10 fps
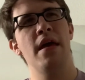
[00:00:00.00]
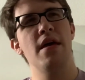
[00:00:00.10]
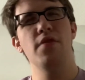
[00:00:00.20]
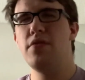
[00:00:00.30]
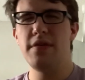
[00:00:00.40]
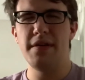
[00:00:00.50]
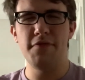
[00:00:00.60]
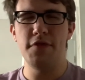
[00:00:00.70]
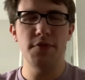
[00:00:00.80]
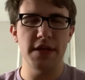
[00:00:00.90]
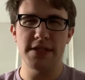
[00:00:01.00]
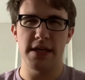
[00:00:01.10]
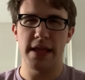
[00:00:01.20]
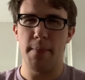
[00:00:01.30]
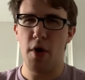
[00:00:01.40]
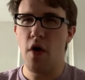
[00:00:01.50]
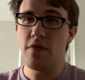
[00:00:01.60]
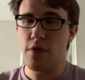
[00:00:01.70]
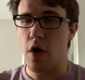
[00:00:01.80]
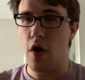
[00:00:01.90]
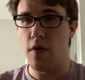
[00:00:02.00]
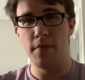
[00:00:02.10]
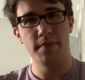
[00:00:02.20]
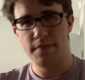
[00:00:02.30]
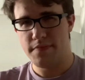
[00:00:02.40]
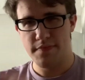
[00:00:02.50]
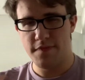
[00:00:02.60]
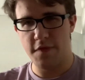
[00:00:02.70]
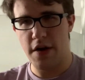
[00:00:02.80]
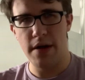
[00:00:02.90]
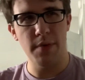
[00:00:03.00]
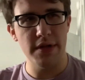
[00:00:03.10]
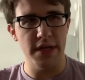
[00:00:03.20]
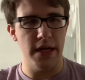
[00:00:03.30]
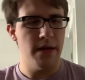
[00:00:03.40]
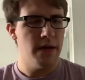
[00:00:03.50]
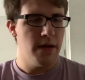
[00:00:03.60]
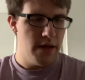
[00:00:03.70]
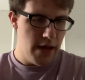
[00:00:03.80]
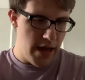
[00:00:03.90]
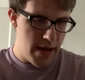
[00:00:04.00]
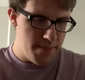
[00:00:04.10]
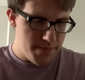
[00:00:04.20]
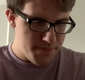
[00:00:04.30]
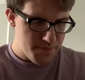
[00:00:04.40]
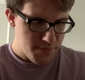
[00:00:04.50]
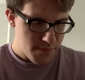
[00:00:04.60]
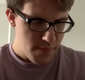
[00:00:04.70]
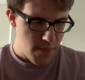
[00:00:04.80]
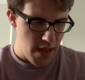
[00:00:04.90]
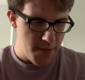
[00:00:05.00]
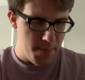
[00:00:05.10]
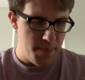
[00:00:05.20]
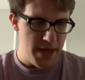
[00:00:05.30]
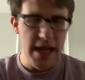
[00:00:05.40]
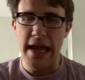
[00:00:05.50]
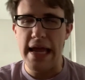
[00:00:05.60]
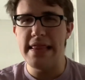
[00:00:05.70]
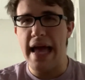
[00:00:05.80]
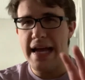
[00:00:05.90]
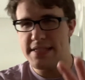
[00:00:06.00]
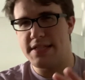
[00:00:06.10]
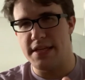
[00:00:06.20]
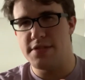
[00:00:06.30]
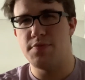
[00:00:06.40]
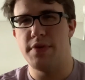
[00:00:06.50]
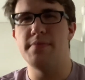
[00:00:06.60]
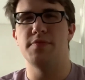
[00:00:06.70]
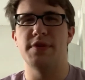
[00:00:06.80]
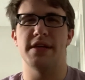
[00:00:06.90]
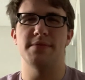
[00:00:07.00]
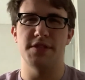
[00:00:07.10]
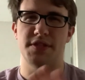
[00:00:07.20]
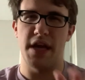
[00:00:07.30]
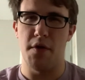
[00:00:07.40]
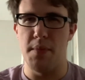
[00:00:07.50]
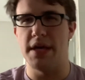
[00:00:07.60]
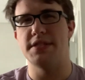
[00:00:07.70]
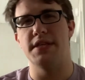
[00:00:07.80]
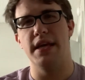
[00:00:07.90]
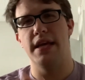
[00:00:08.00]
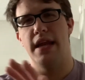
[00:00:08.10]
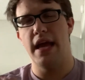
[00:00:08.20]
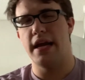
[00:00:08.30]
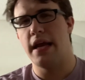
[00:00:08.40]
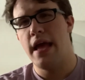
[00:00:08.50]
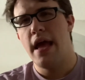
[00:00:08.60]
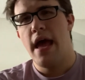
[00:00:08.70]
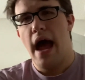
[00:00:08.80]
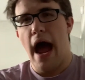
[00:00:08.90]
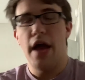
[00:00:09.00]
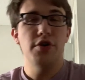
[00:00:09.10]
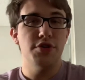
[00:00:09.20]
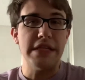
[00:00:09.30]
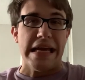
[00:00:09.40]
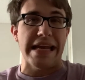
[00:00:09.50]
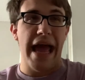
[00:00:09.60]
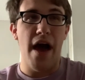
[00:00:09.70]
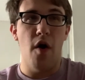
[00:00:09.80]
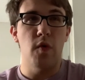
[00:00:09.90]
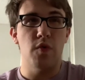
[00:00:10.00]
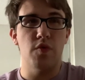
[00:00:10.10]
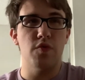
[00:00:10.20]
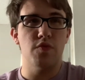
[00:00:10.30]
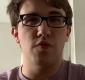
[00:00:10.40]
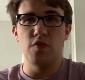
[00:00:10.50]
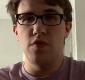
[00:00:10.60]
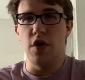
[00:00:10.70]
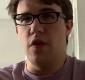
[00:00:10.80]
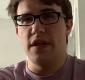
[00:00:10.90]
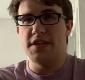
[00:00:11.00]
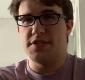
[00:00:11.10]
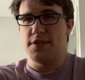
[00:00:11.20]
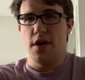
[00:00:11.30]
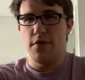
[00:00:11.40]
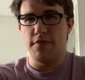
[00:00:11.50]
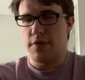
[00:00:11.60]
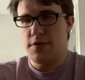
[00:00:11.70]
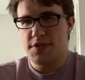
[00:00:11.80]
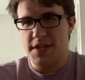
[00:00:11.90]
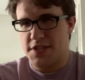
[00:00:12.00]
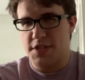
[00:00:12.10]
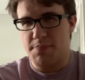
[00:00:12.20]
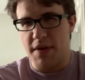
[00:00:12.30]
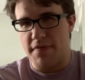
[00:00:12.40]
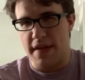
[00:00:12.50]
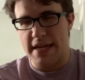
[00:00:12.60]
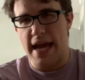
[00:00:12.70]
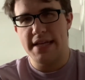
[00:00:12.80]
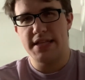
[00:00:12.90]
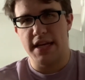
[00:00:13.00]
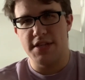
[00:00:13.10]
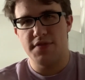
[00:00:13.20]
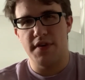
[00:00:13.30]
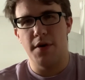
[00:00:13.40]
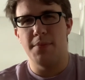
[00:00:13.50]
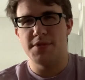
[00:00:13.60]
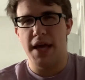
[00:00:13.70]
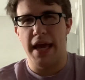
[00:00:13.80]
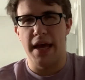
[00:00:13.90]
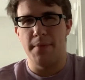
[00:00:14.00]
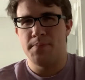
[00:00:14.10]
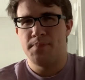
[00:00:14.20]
A few things like that. But overall, very well done. But in that sense, when it comes to sound mixing and editing, I understand how Nolan is known for those things just being fantastic in his films, and